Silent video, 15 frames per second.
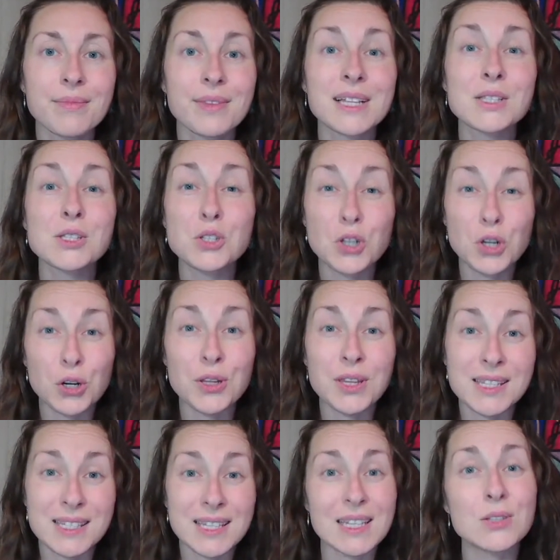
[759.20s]
Let's turn
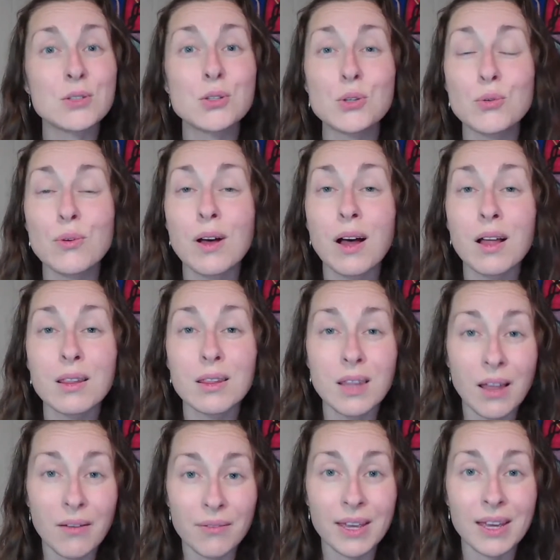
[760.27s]
this into a
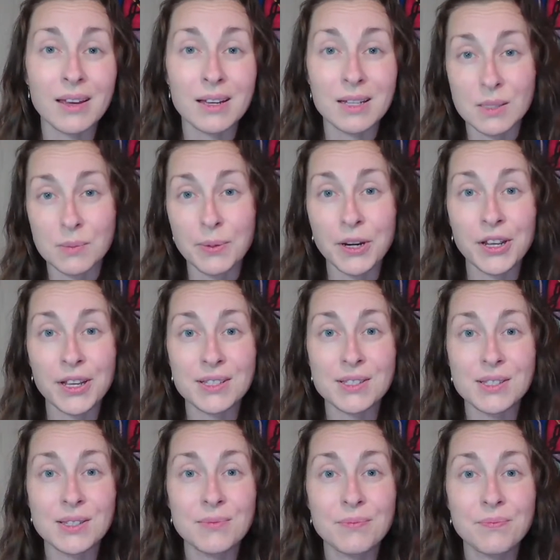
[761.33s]
loving
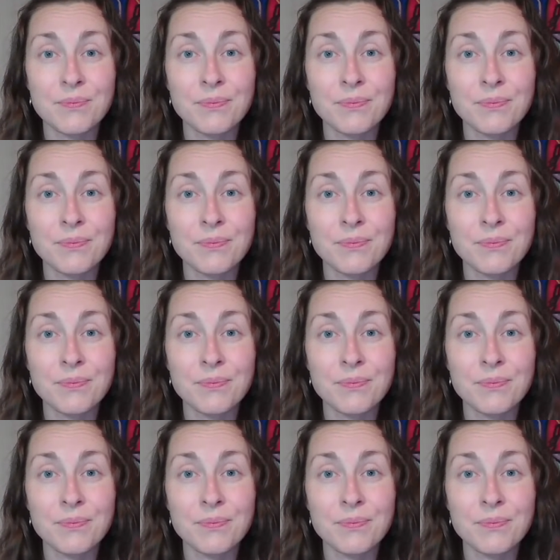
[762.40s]
experience.